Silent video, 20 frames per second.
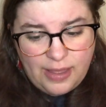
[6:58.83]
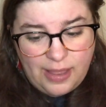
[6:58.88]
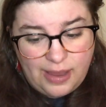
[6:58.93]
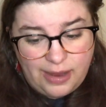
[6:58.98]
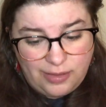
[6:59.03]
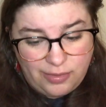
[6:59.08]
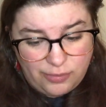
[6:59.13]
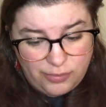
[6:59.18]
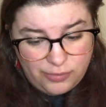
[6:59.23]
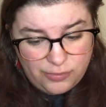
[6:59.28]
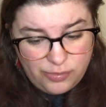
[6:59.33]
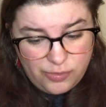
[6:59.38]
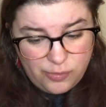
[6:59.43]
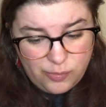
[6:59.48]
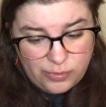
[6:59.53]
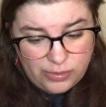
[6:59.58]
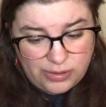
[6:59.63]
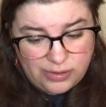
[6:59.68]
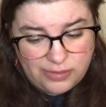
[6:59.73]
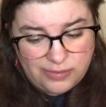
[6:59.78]
I learned the
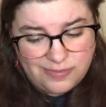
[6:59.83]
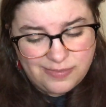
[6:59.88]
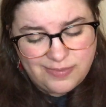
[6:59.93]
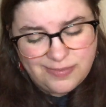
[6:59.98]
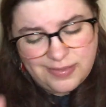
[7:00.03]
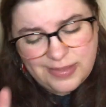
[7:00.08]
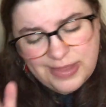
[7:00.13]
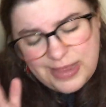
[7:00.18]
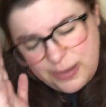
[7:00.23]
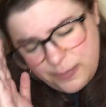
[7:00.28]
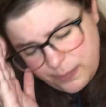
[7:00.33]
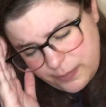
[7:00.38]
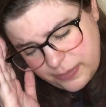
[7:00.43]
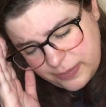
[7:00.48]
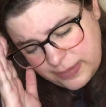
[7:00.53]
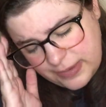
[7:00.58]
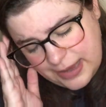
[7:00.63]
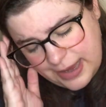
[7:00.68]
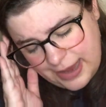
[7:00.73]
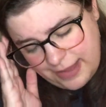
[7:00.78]
word sleep
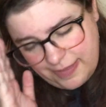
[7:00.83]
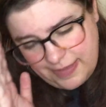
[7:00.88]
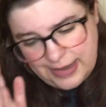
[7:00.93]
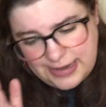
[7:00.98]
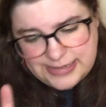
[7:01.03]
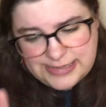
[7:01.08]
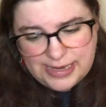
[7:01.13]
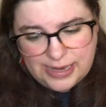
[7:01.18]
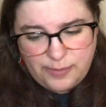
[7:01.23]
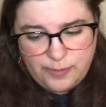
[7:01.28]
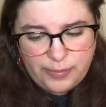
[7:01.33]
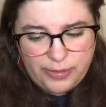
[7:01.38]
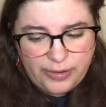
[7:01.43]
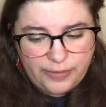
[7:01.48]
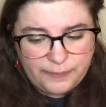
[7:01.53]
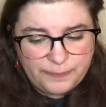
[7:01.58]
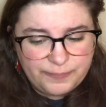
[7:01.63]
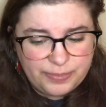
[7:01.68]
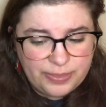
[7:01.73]
and then diaper.